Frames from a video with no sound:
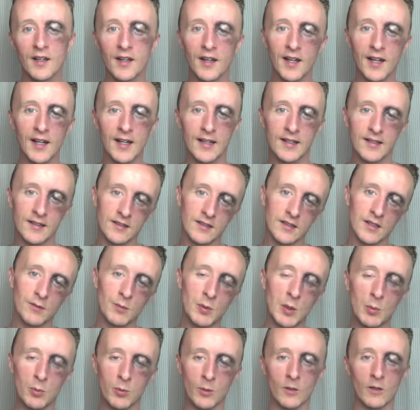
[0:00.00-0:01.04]
and if
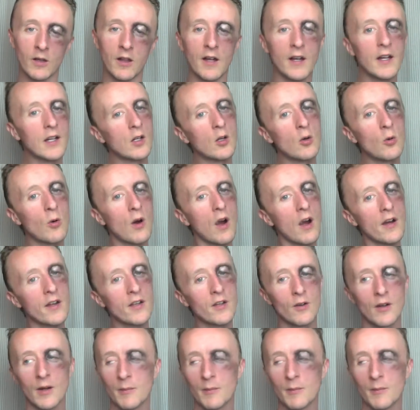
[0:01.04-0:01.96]
people are like, who are you?